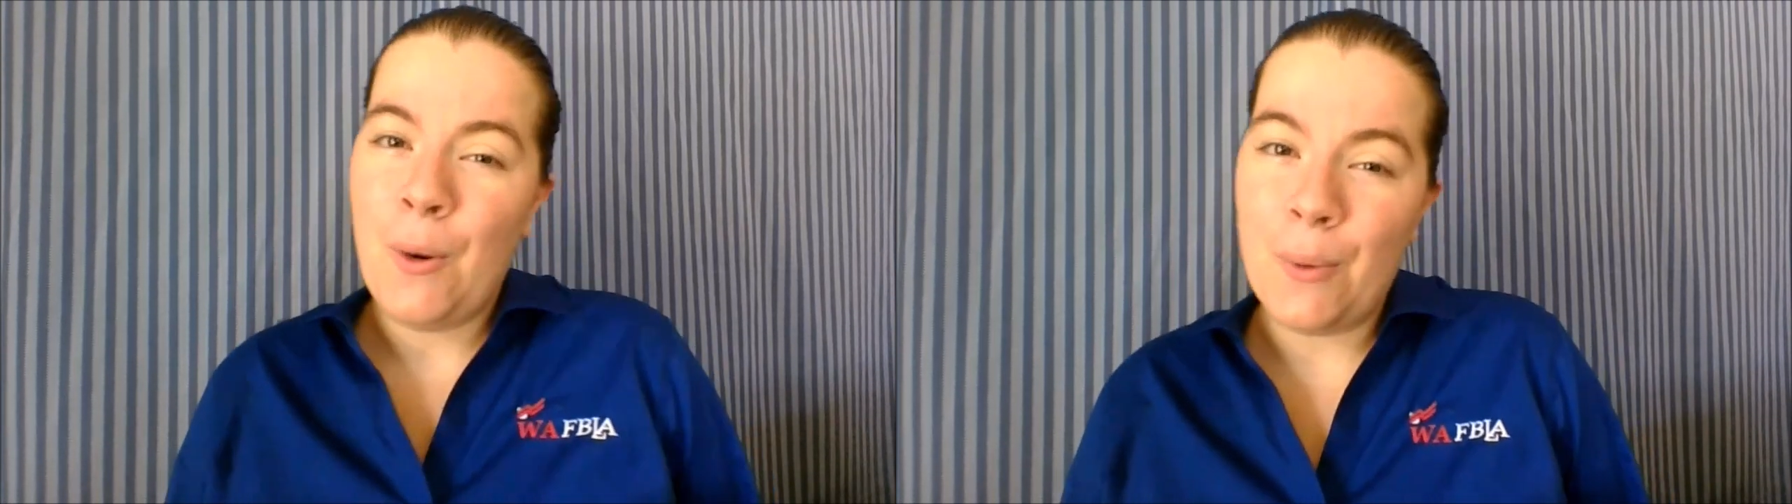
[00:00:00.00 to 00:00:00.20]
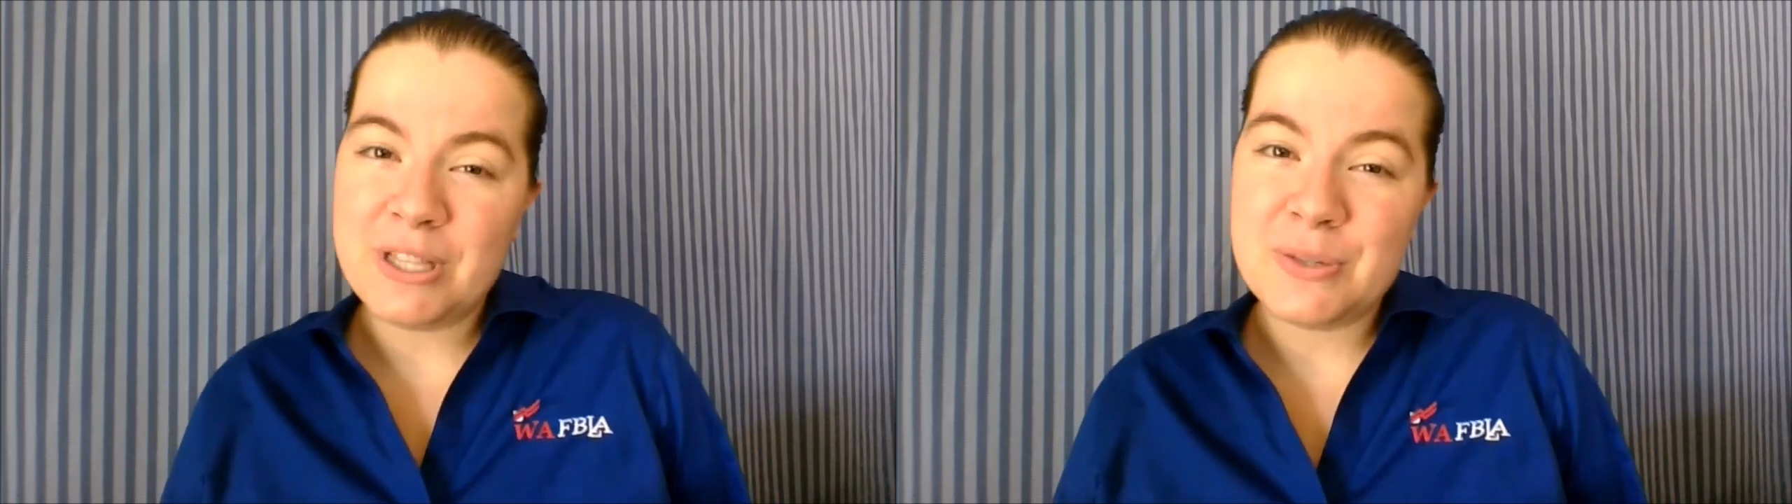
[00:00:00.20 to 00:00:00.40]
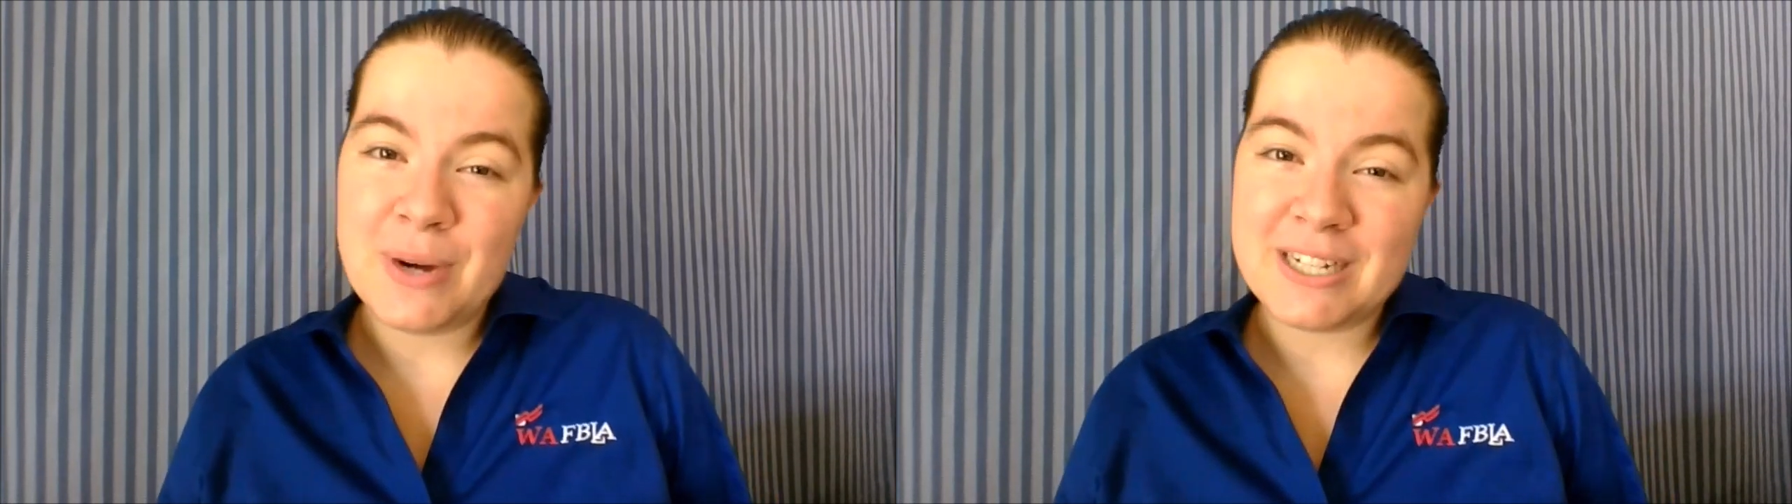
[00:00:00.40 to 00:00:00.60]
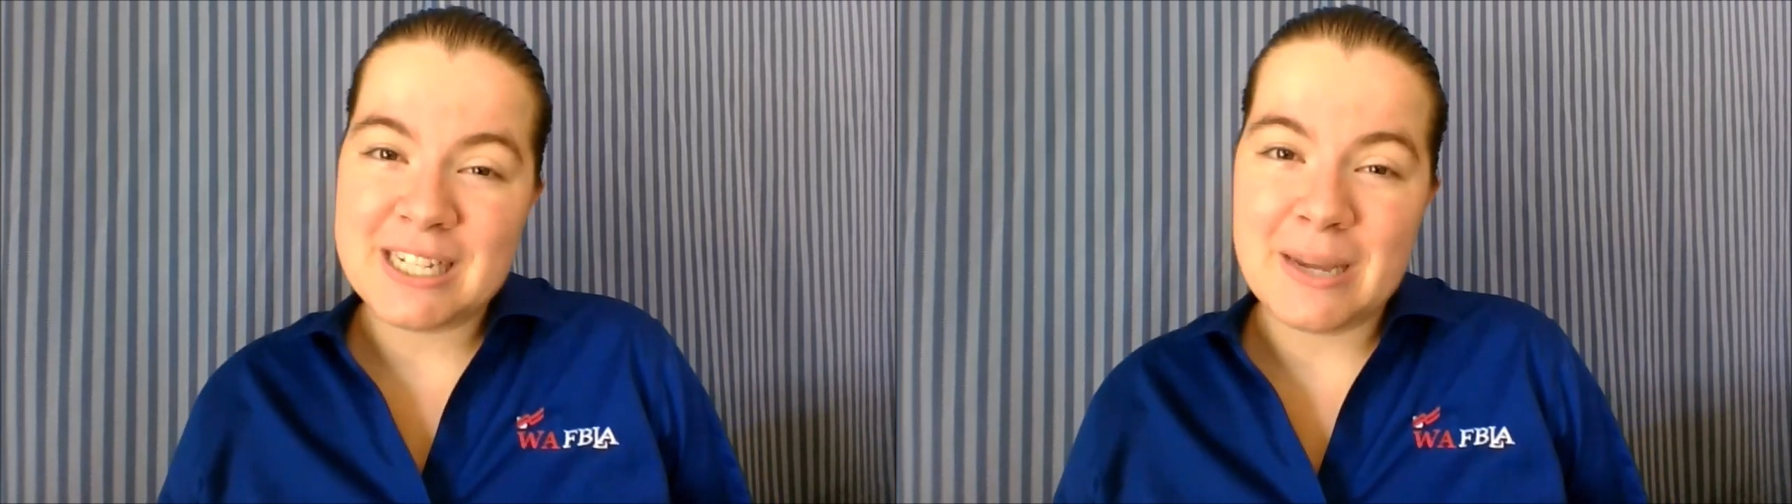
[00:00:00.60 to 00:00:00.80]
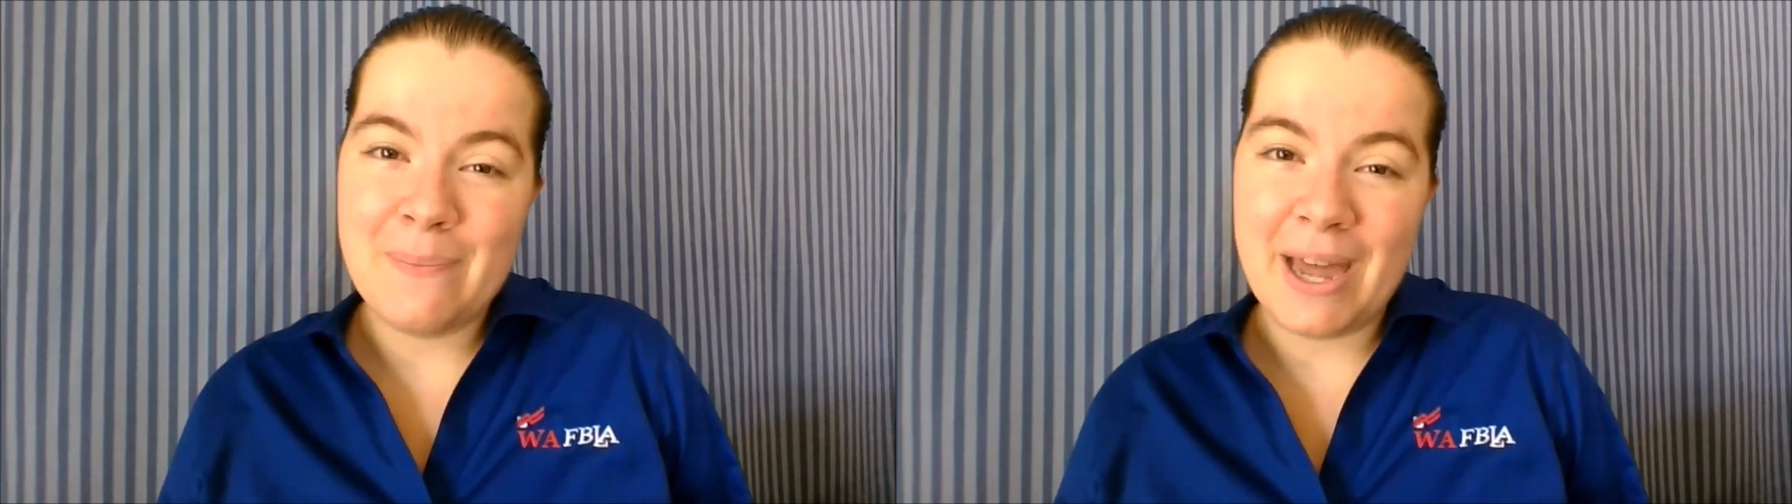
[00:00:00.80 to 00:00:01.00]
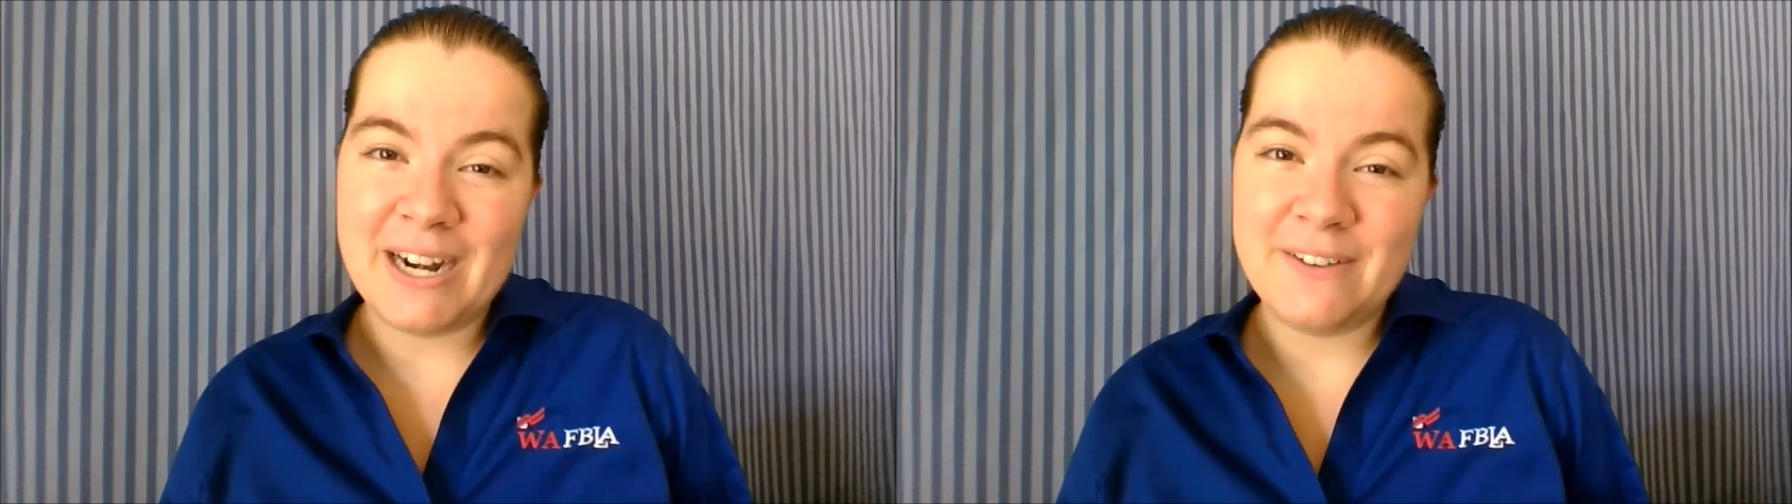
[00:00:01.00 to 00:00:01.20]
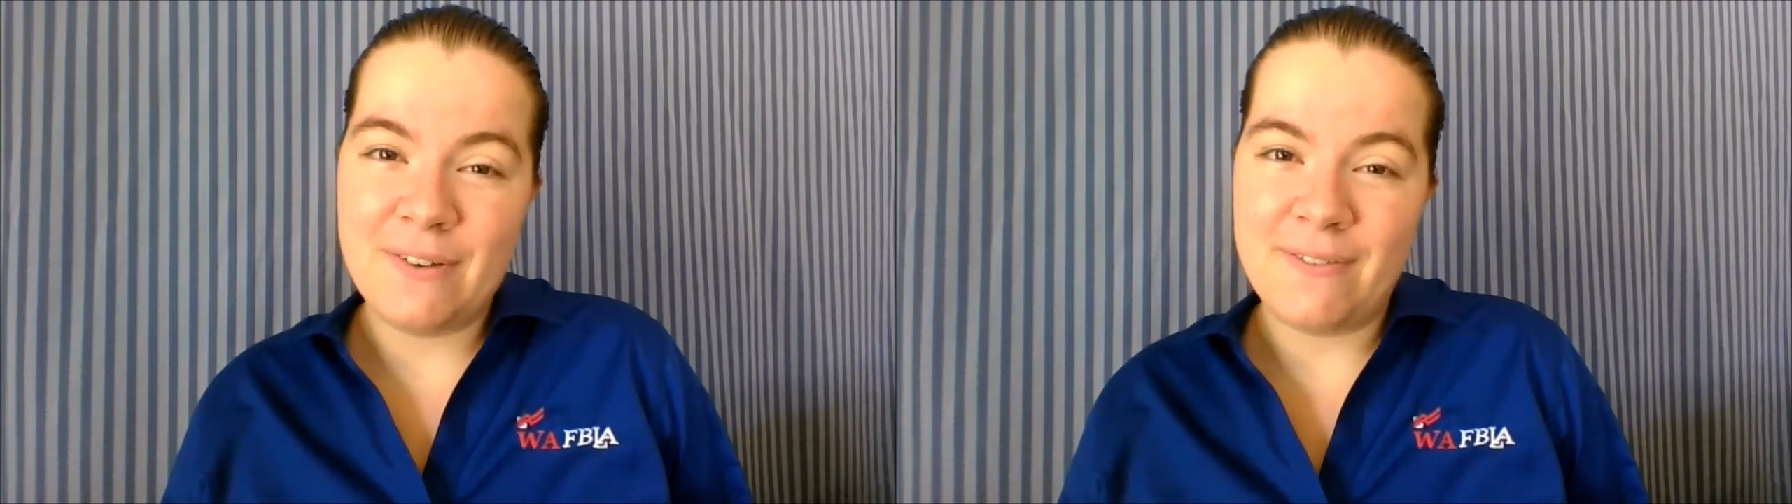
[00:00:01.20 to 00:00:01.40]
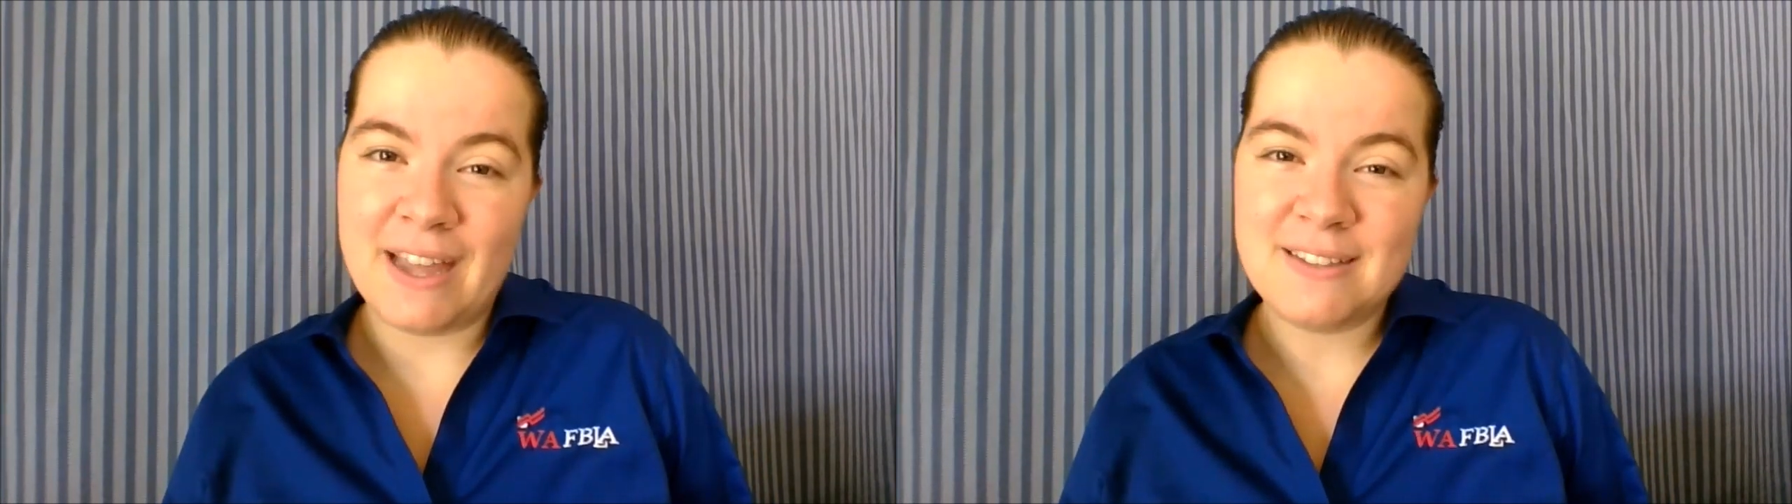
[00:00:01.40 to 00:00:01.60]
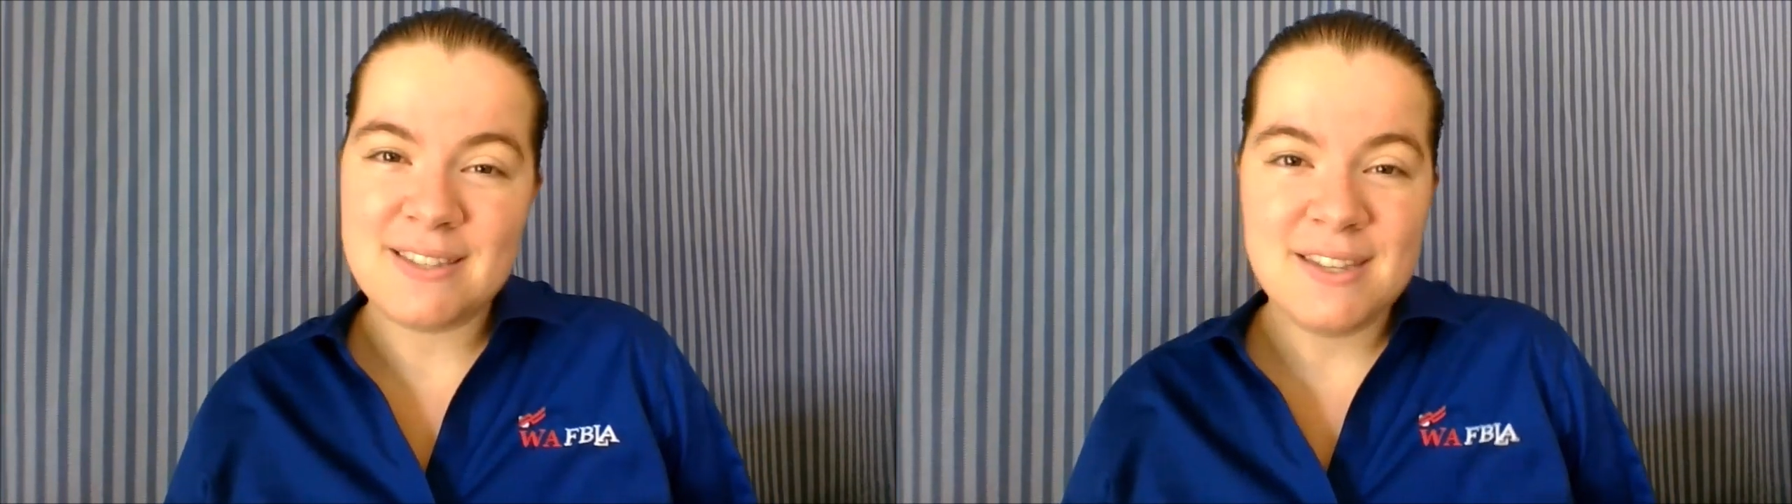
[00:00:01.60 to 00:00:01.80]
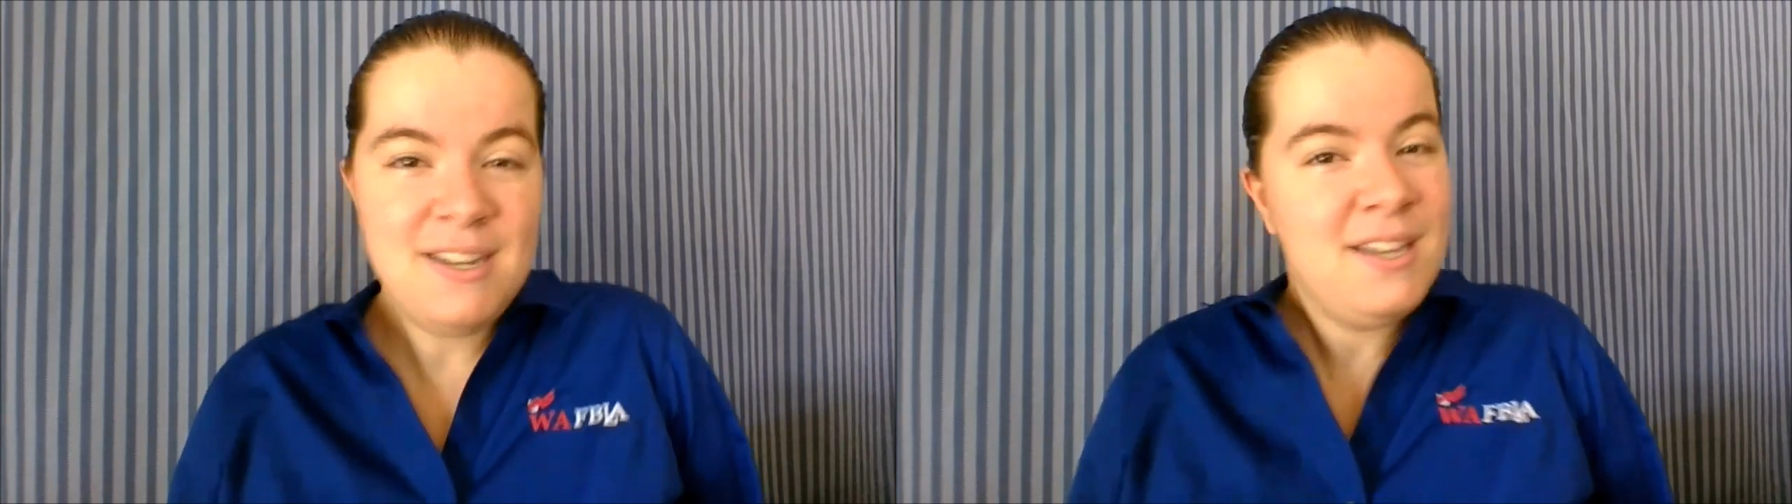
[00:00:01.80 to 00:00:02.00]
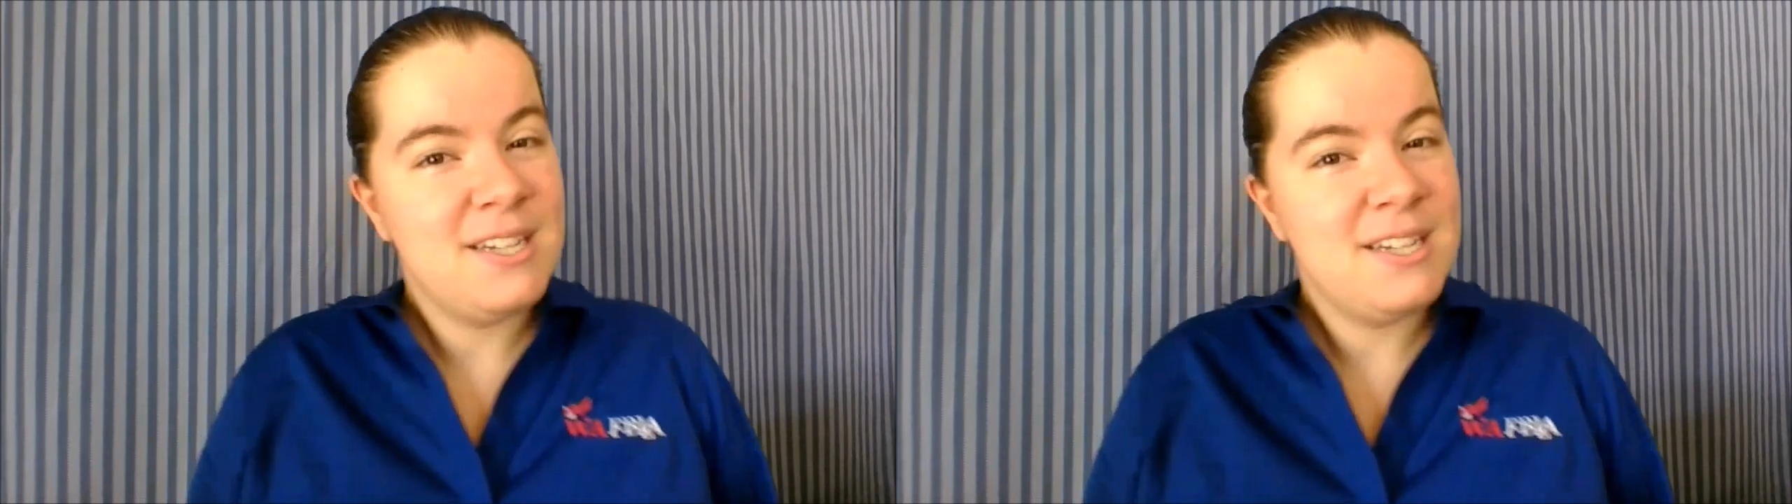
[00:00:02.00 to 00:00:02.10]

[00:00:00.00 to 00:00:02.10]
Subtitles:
what to wear to competitive events